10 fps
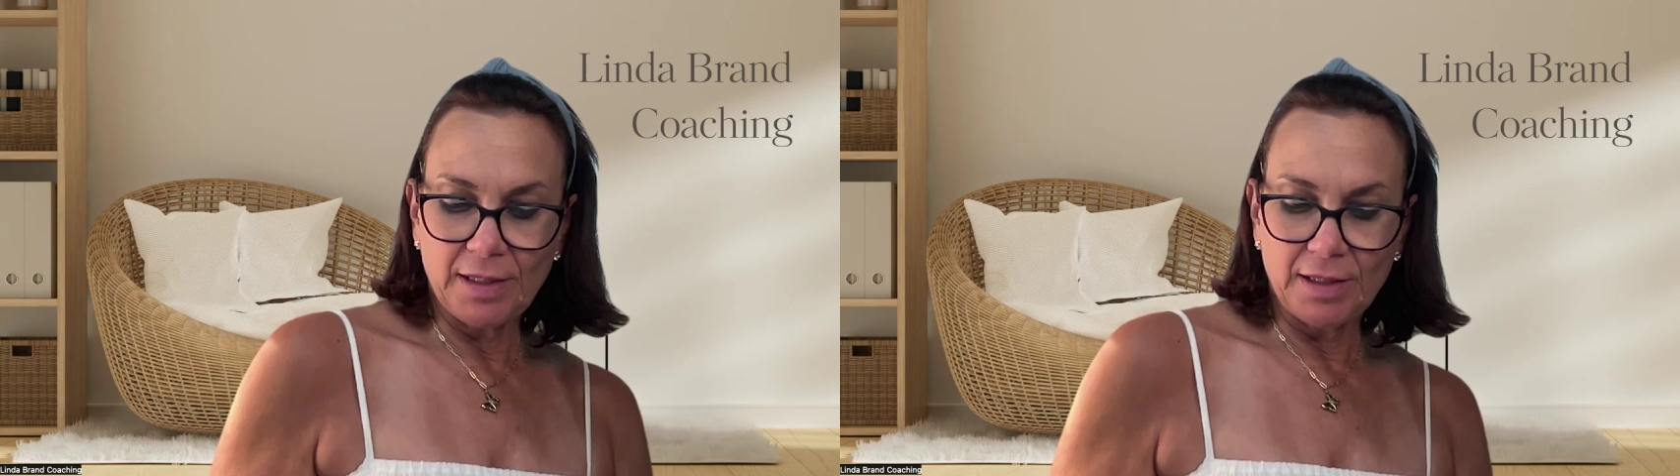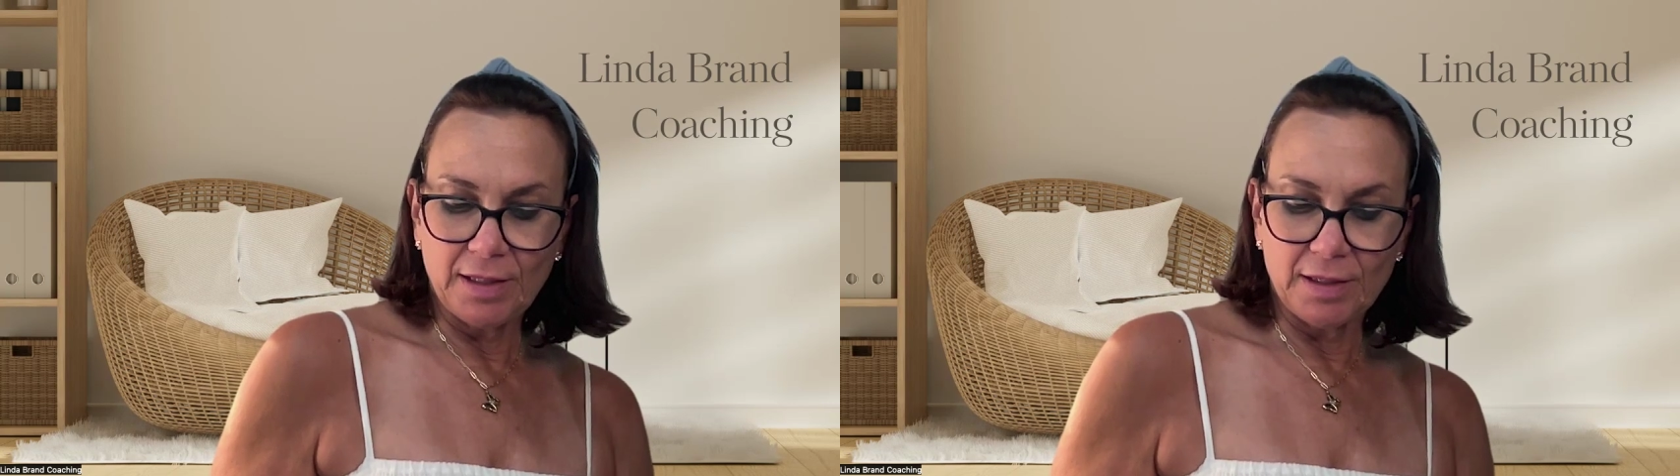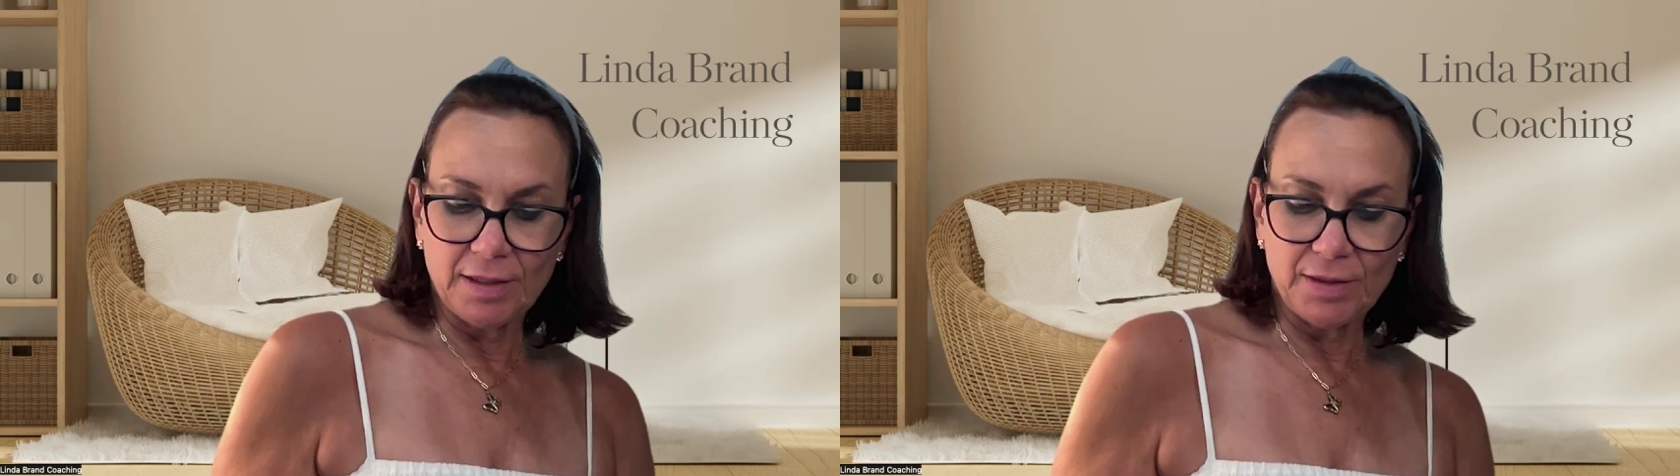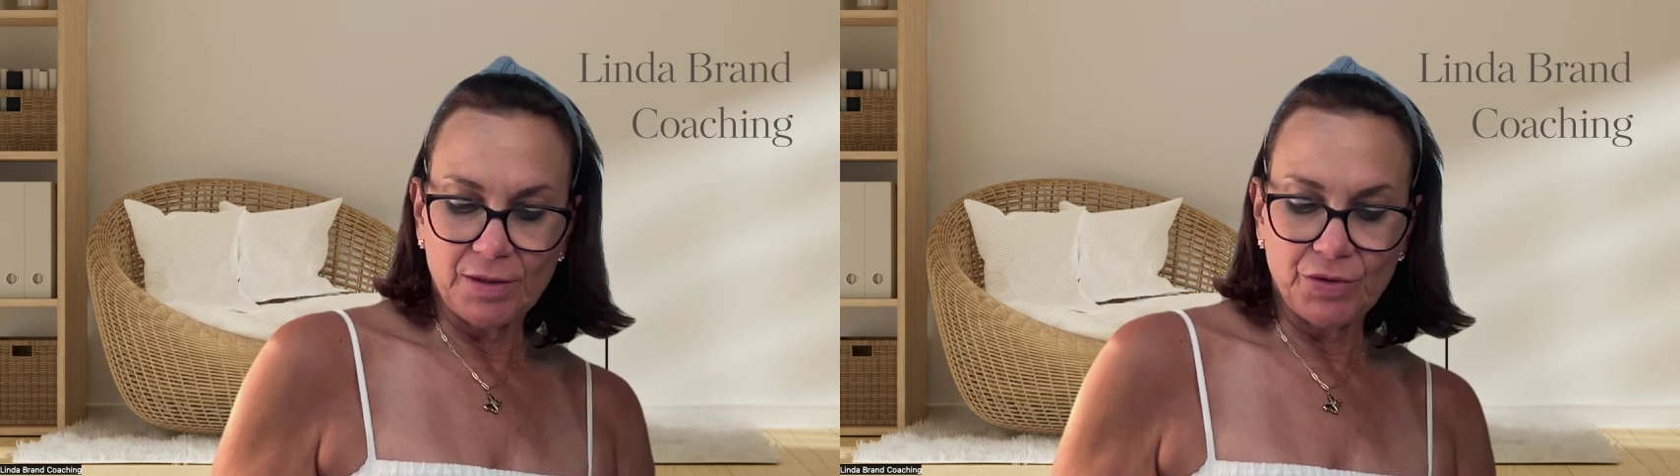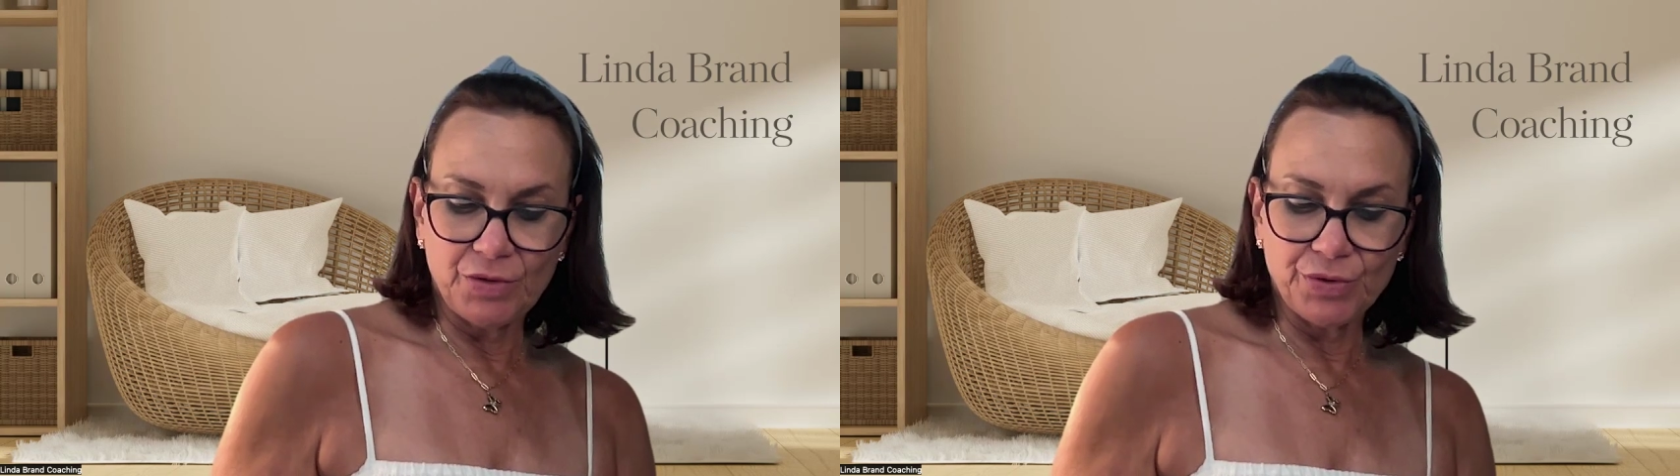is
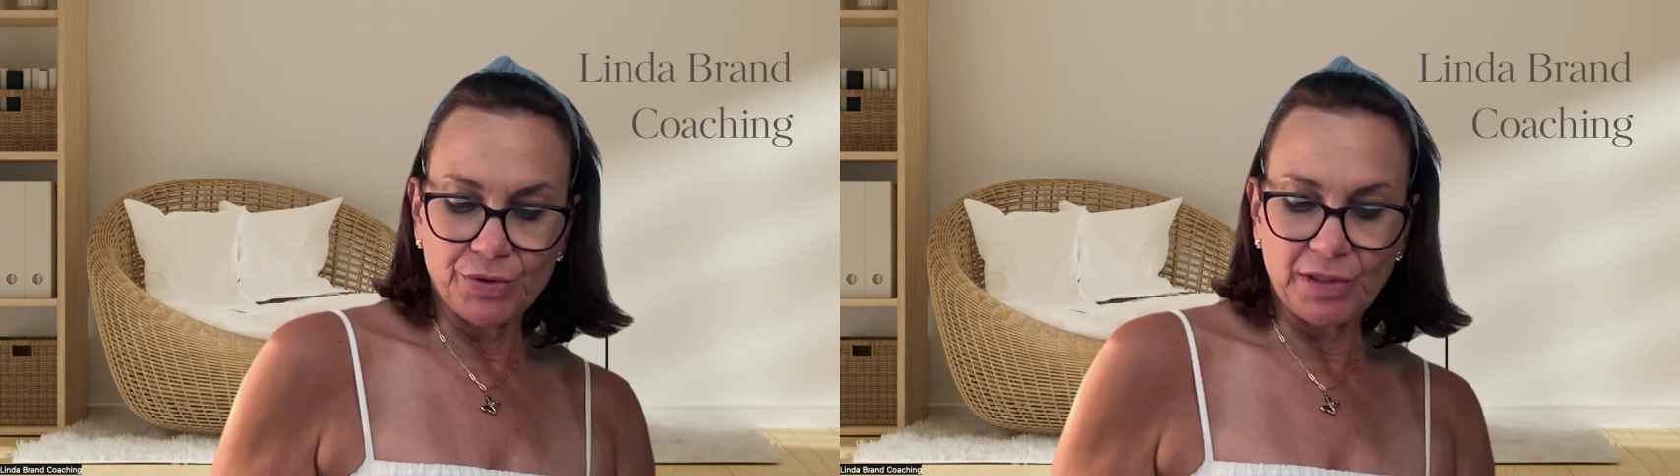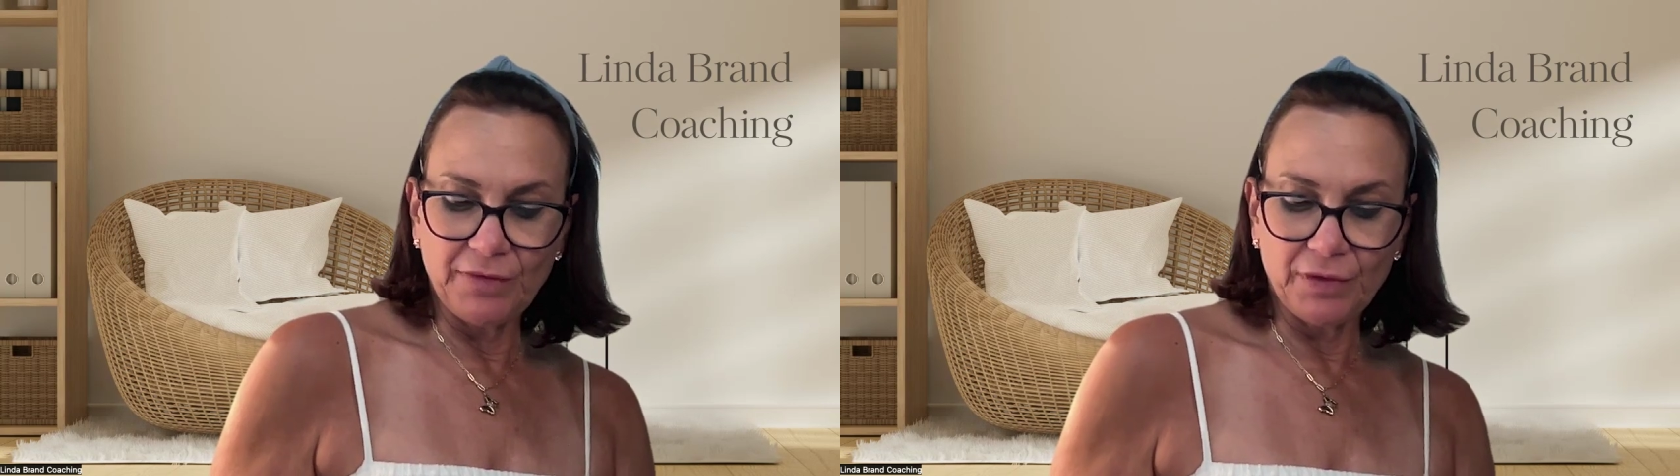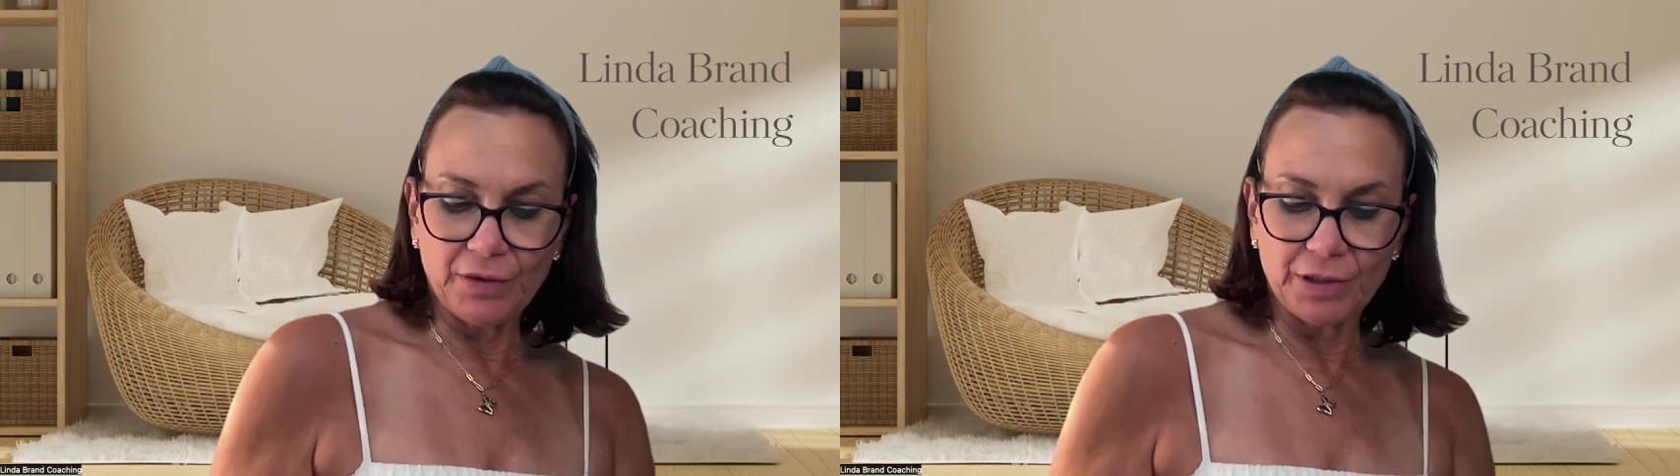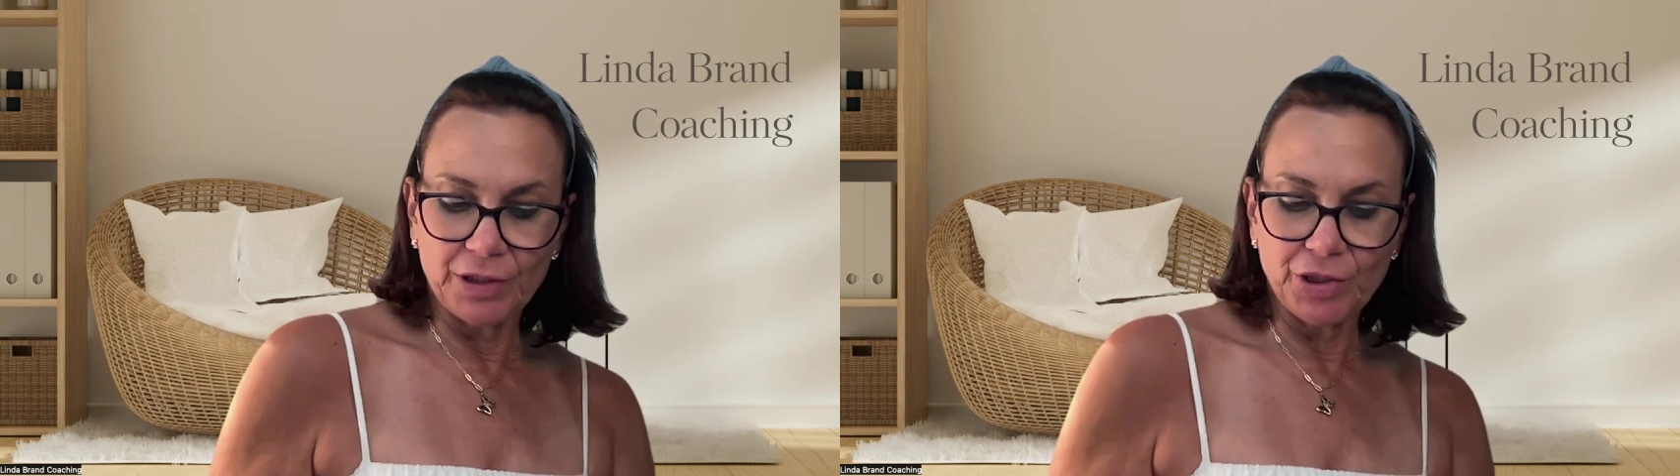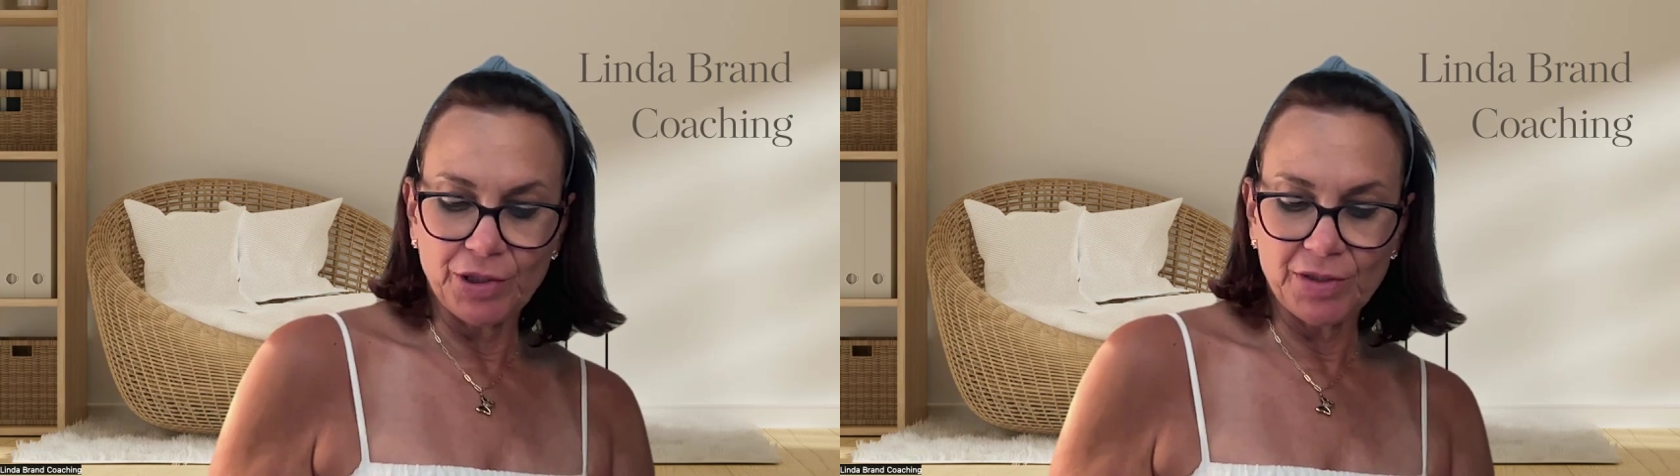to truly
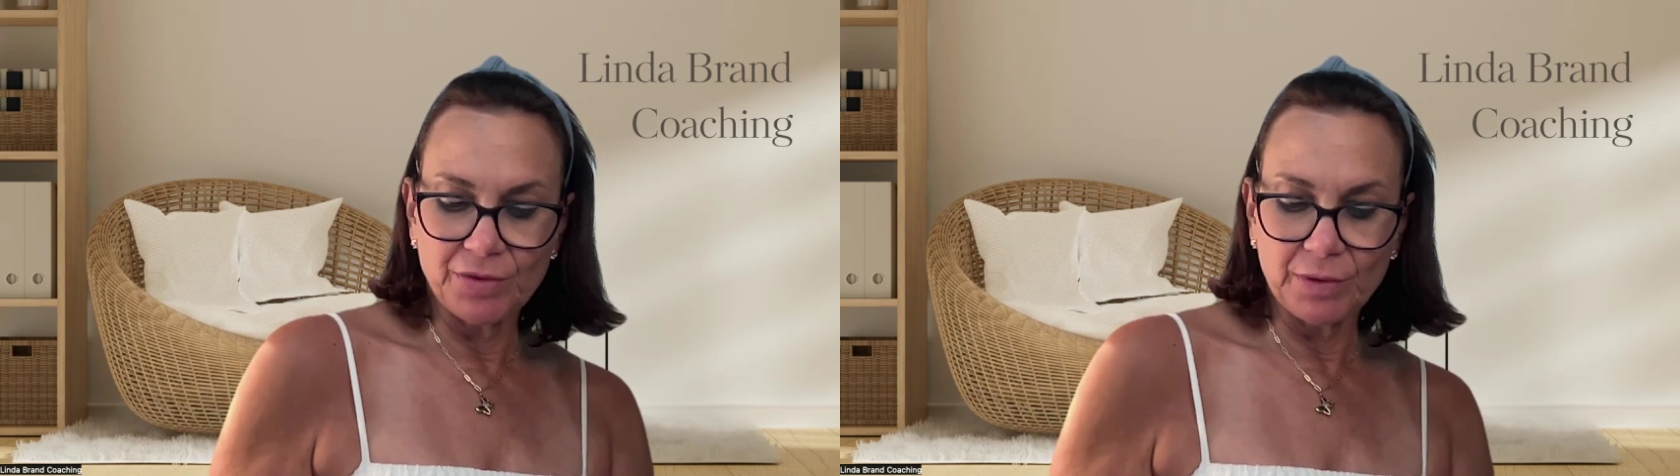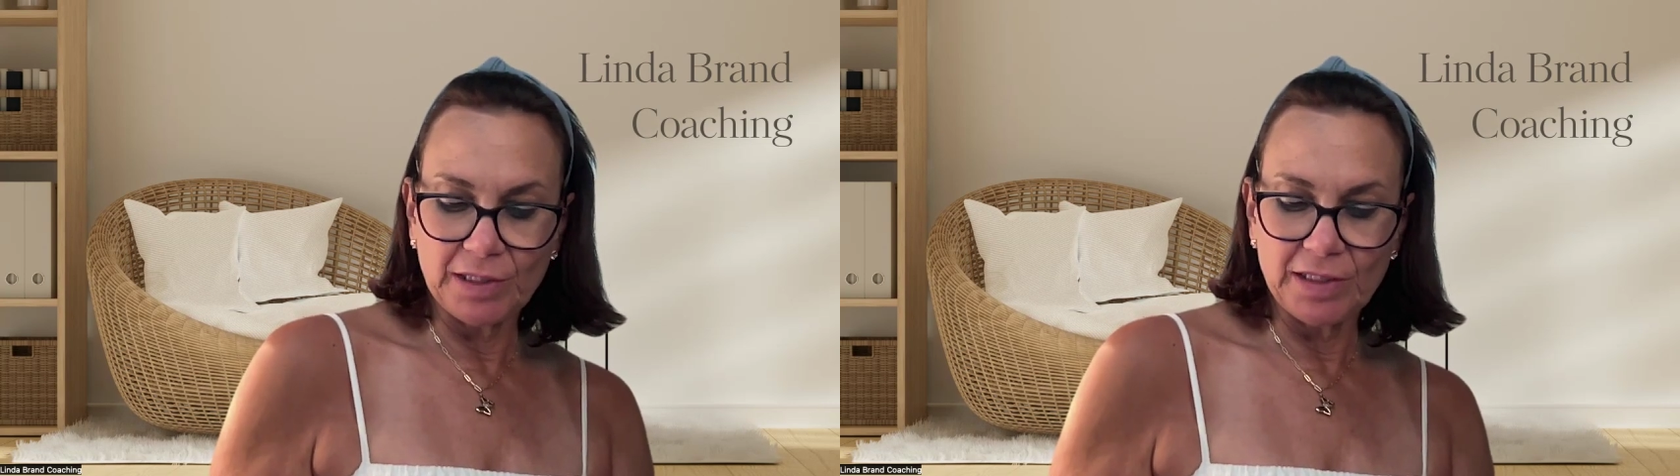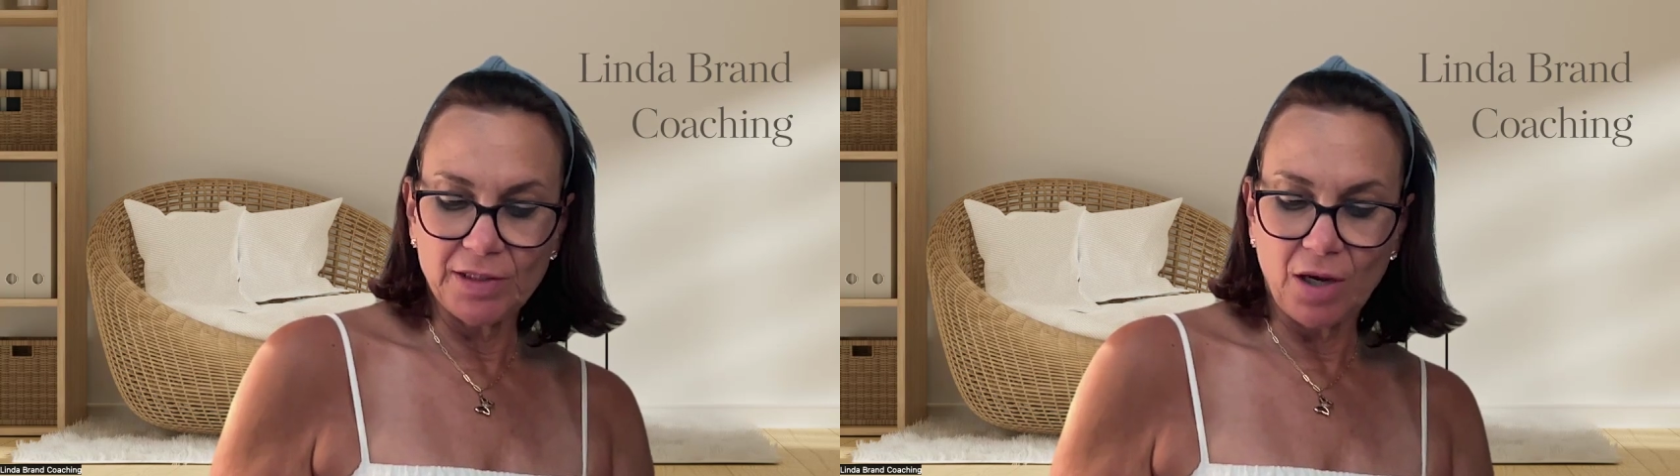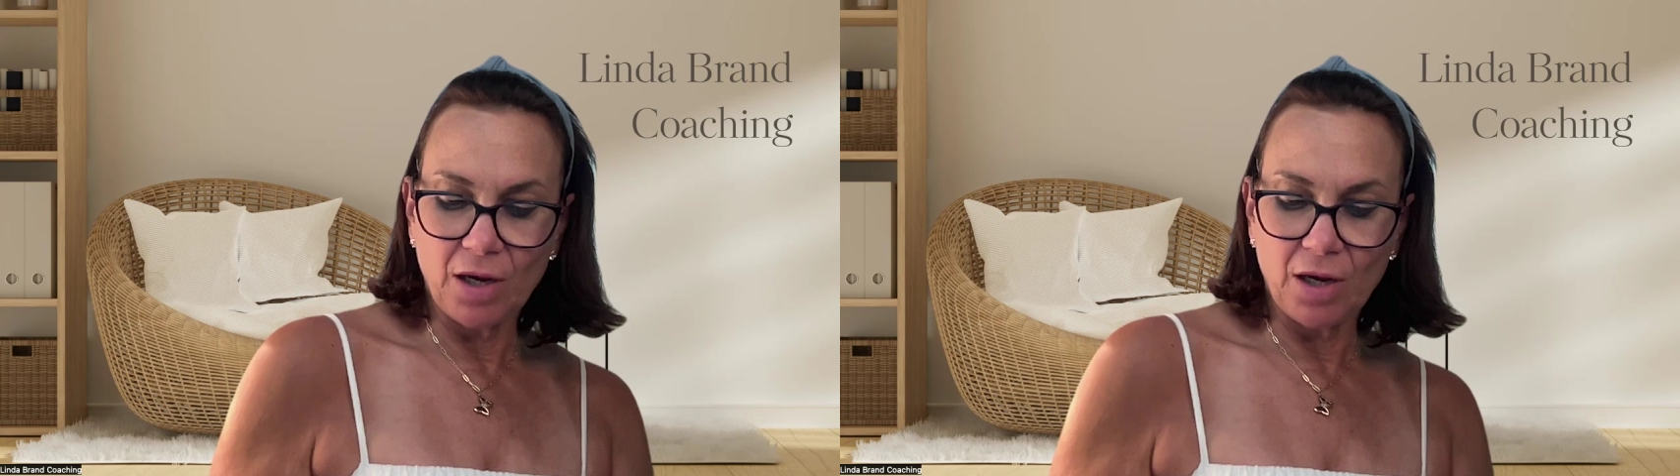flourish is to release